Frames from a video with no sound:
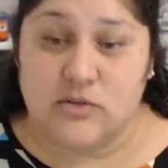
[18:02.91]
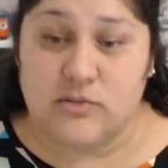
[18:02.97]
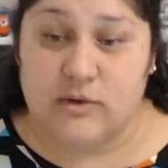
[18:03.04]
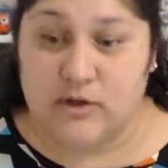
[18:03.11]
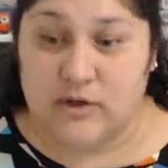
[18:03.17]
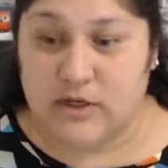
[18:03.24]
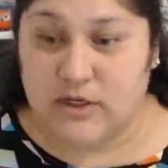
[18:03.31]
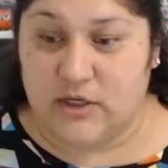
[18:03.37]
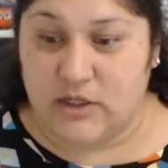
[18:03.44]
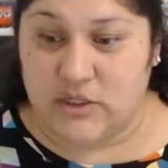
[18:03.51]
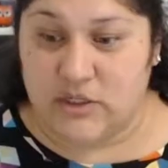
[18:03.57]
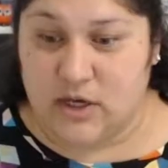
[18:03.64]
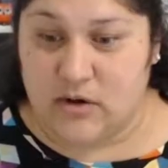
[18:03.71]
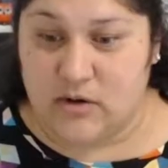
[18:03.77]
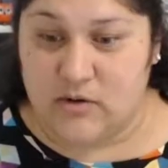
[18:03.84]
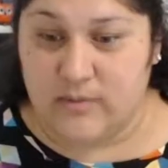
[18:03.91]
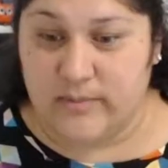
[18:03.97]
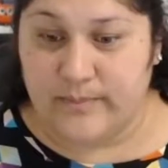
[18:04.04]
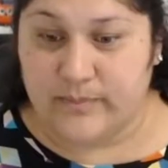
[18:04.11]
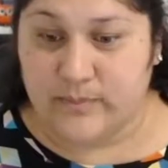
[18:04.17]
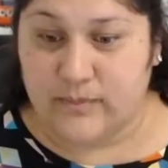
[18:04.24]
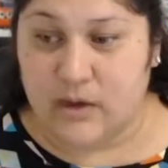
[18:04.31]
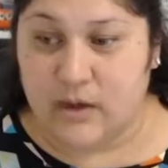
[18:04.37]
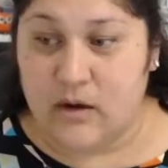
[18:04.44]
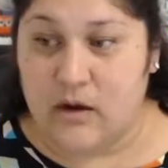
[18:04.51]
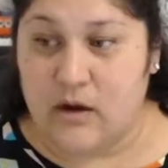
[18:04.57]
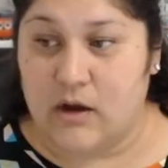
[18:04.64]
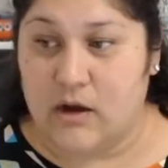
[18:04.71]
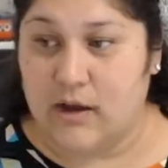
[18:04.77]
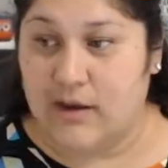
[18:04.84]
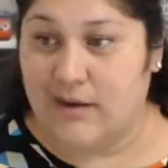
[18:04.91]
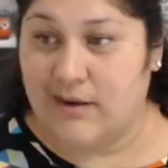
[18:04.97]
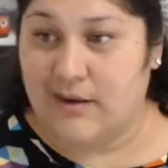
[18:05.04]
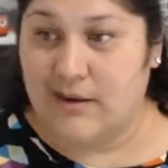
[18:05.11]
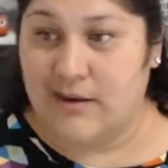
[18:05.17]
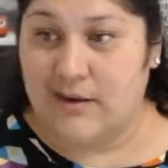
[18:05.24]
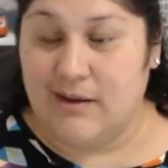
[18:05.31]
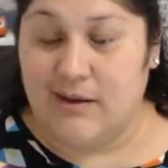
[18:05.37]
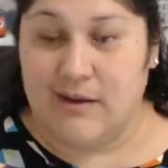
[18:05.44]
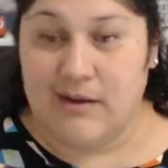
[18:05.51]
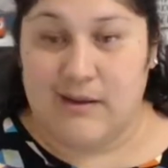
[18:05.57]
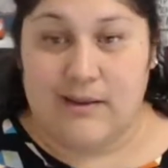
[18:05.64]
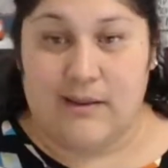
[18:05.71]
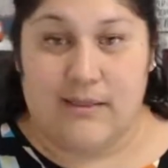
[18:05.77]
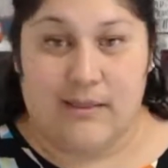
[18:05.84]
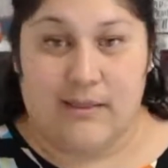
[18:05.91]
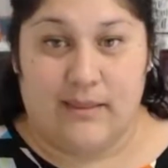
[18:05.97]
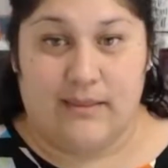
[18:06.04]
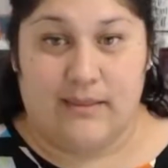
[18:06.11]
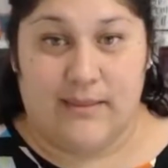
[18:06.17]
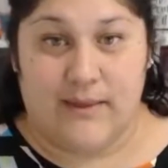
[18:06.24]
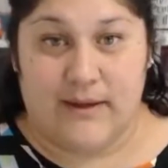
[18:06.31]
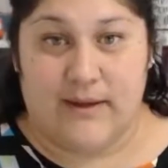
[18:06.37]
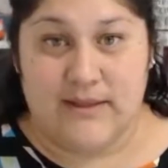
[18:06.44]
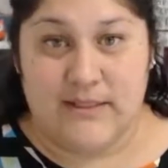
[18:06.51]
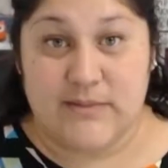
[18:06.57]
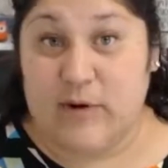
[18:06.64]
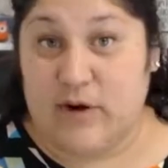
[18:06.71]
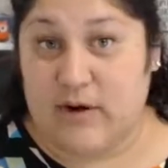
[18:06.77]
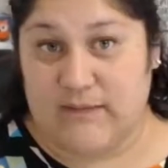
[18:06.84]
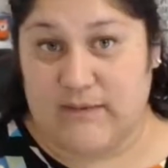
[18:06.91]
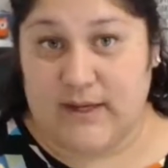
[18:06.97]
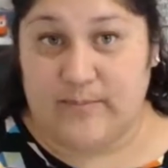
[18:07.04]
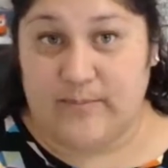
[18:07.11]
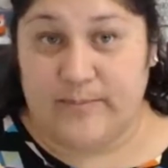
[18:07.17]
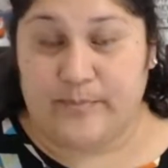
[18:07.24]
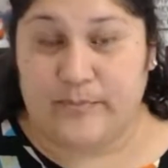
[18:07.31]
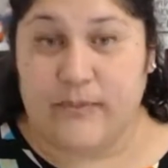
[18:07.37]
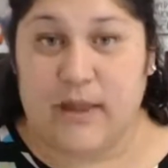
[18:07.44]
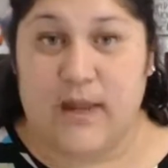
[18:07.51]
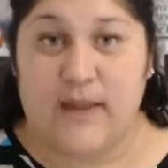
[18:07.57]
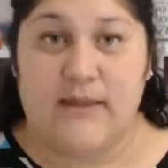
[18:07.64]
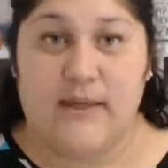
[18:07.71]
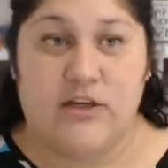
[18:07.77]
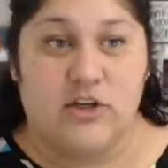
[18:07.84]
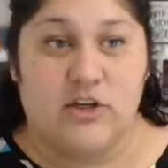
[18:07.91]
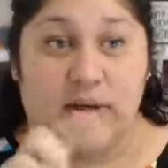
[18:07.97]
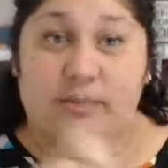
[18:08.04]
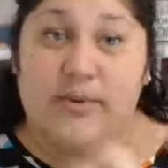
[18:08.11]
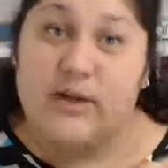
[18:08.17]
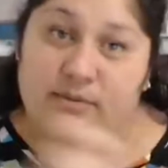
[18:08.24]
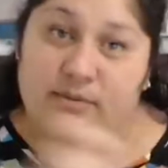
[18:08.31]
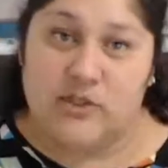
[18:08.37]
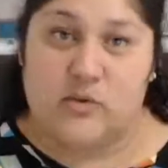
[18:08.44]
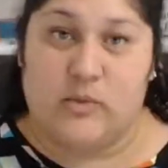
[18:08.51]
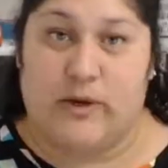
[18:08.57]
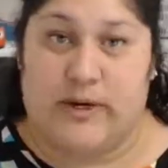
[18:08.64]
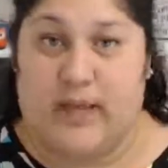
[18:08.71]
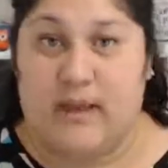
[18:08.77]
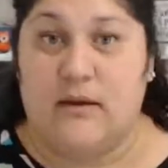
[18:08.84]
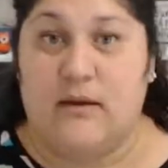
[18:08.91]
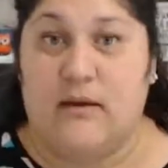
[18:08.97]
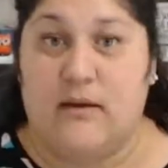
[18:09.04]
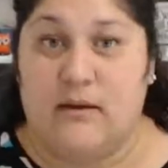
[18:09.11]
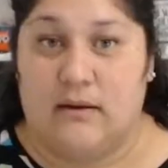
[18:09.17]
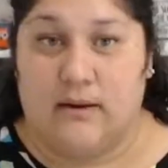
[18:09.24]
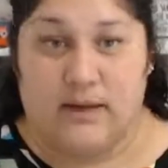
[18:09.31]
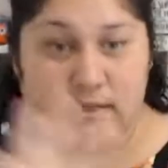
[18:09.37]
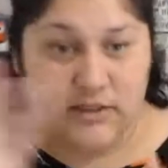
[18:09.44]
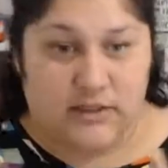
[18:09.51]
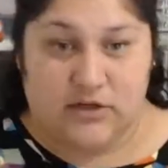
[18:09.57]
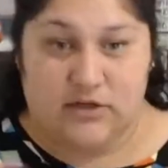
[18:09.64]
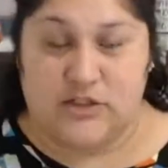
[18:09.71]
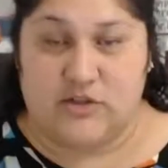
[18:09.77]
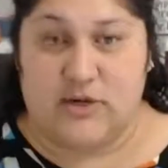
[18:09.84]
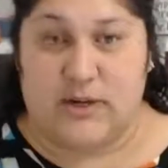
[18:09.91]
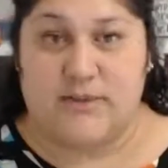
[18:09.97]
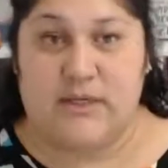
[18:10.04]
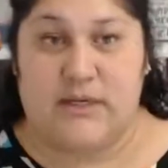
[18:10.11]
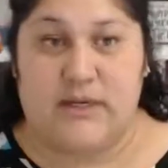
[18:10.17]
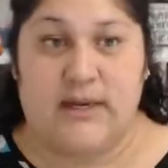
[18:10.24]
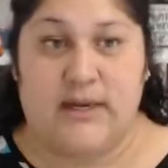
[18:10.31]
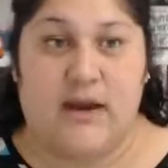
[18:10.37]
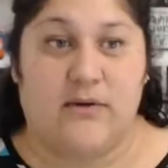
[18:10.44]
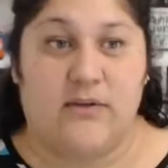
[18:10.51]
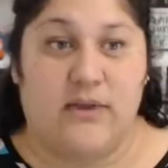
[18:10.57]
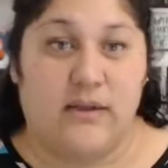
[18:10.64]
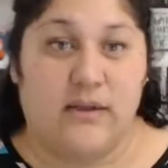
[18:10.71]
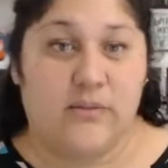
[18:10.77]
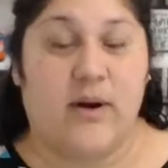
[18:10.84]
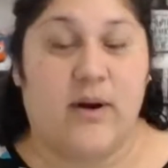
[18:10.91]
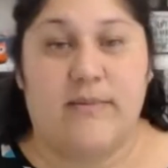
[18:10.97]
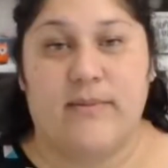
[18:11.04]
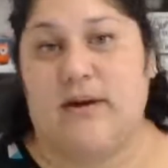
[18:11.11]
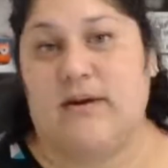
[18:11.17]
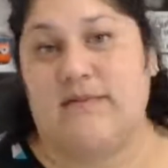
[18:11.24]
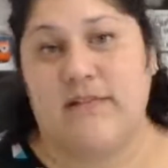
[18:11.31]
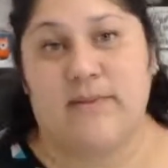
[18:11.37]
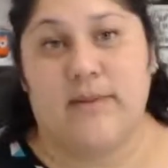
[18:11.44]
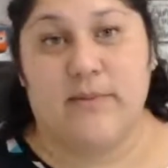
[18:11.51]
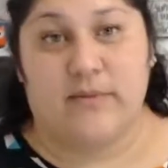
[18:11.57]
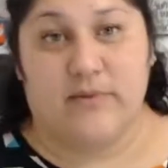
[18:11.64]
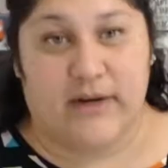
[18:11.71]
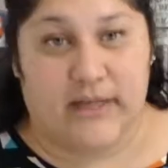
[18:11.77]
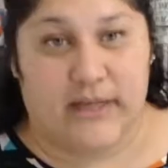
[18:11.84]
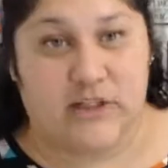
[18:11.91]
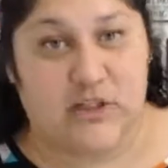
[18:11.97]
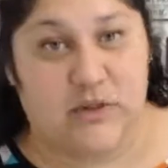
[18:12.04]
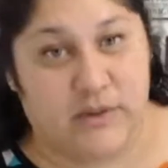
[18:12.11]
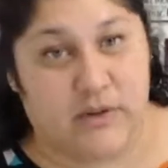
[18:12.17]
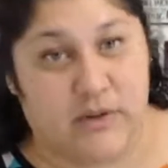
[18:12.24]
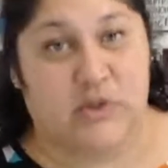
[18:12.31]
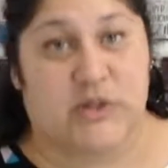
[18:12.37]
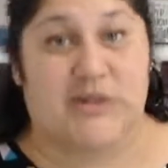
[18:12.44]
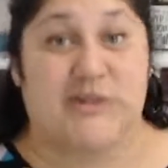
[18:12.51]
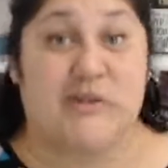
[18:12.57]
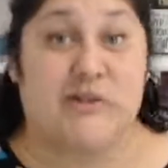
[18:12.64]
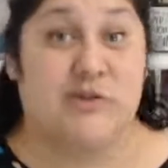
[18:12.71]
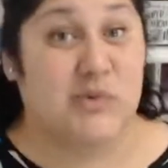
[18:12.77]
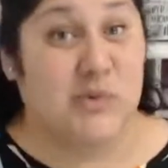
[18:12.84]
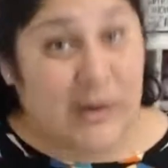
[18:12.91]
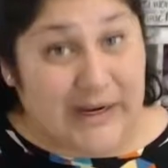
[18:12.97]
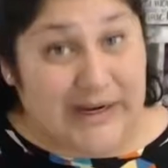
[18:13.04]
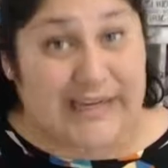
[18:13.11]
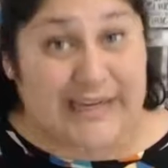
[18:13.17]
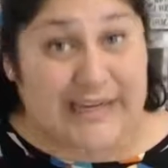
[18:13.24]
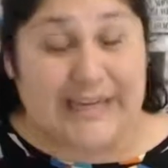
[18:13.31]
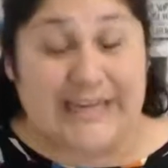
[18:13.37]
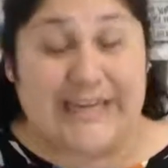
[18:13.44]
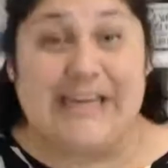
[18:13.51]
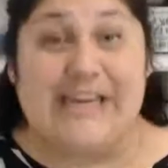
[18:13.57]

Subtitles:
are where you're going to show on the smart feed. And then you can put up to 20 into your description. Now, the other problem that I've seen people running into when they're trying to do 20